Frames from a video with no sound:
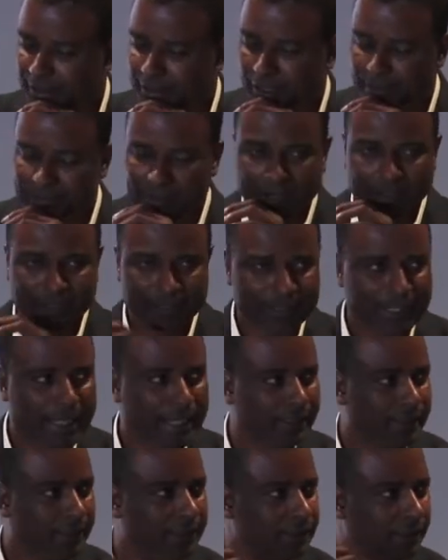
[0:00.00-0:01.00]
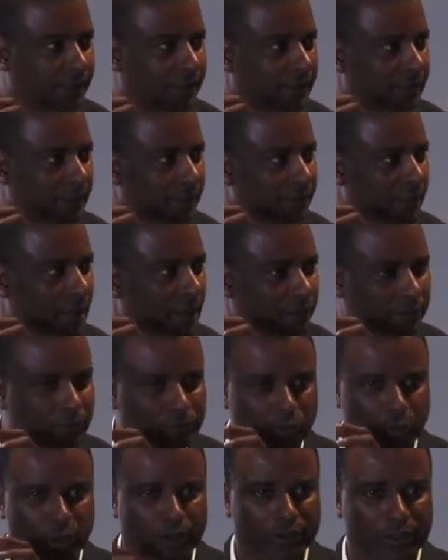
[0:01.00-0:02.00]
the amount of talent and the amount
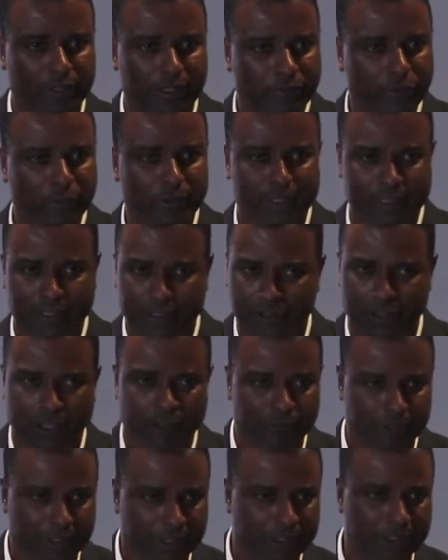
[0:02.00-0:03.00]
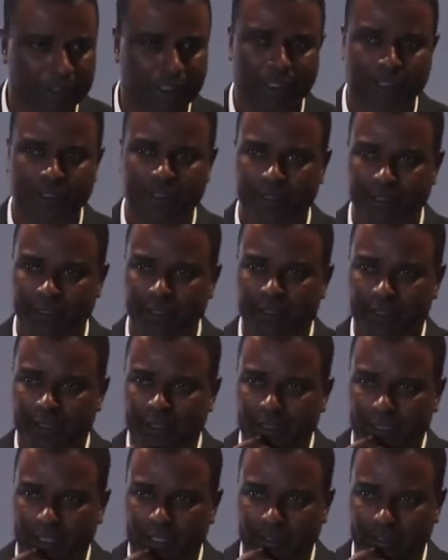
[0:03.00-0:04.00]
of work that everybody has already done,
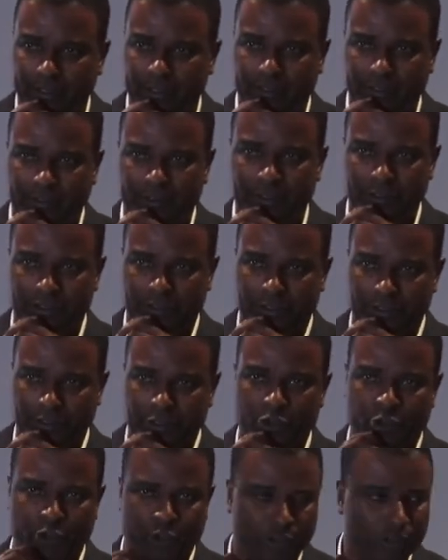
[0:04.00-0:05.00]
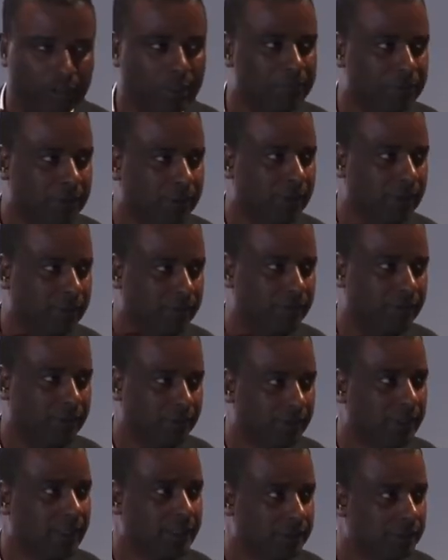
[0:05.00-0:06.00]
I think that this, this should come together
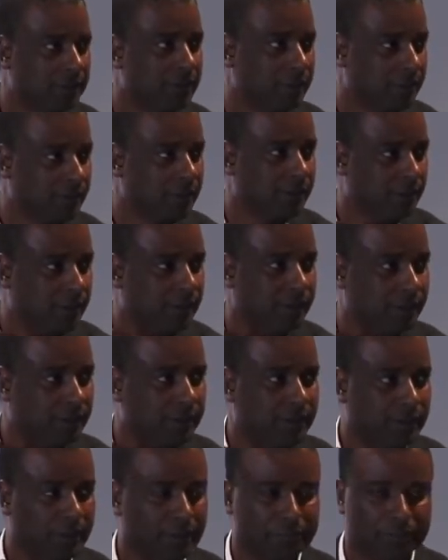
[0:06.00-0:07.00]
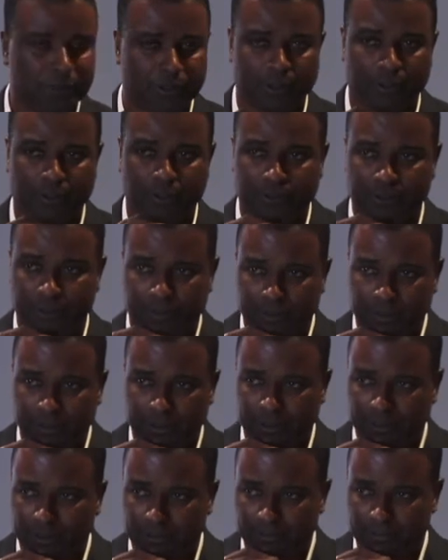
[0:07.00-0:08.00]
very nicely. Um, so,
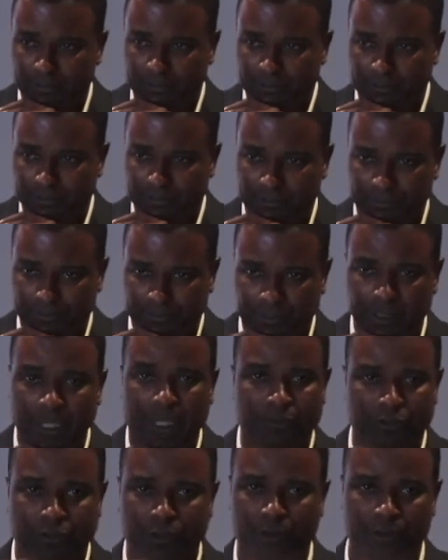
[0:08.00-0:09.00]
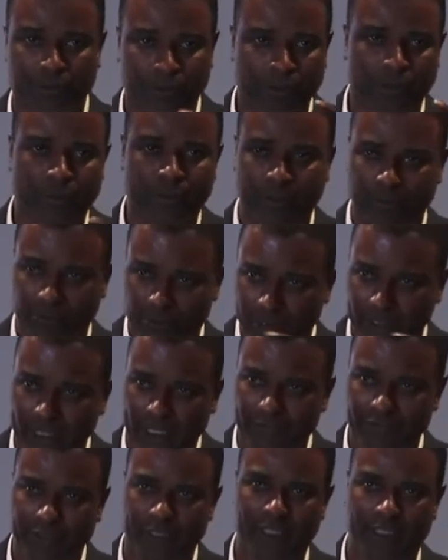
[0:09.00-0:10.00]
um, yeah, so, so we, we
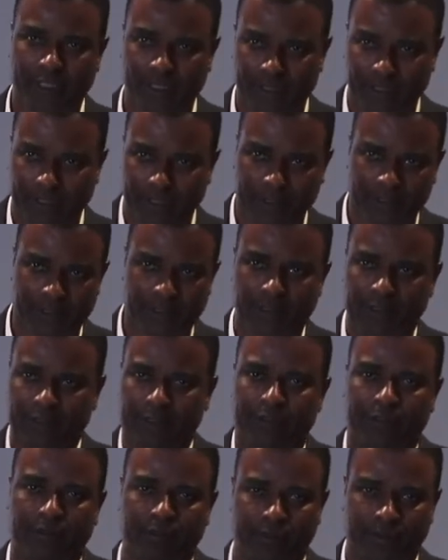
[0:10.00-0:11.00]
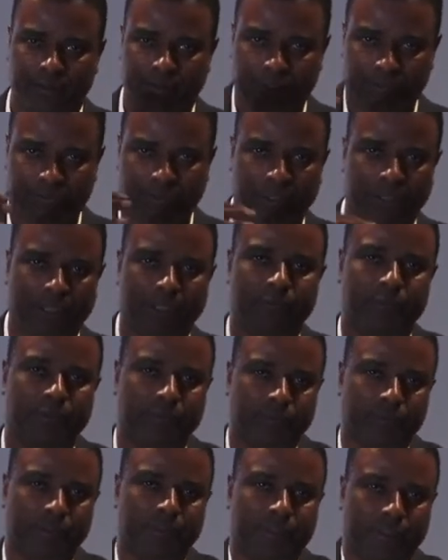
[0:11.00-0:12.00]
have to hit it at, different
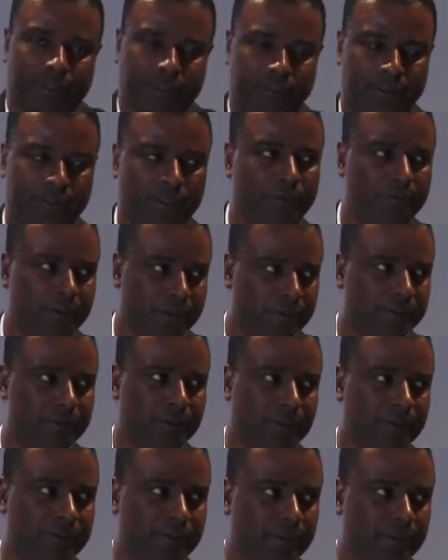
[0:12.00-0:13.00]
levels and, and so on. So